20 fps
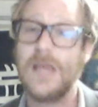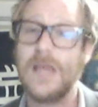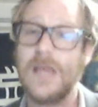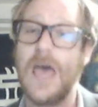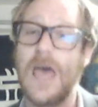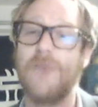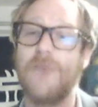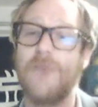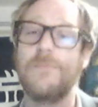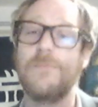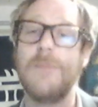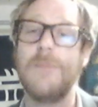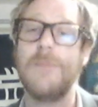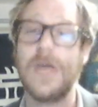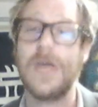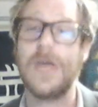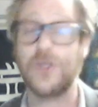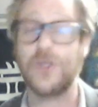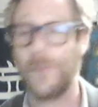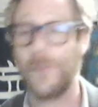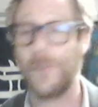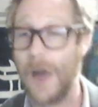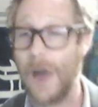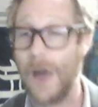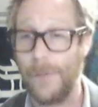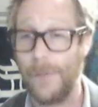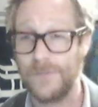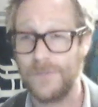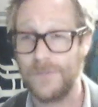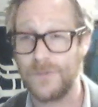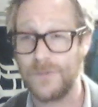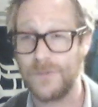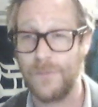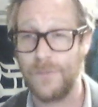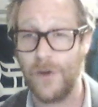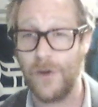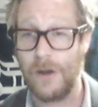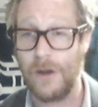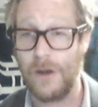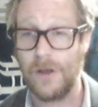They have major problems with
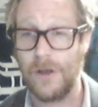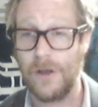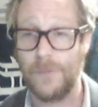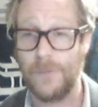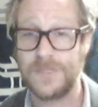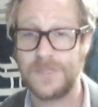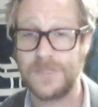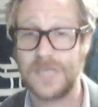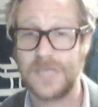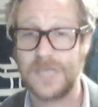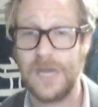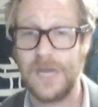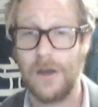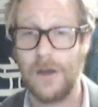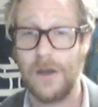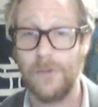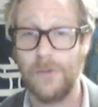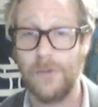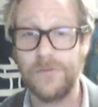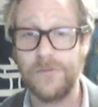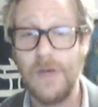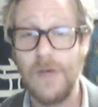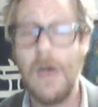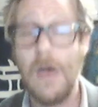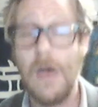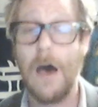malarial mosquitoes.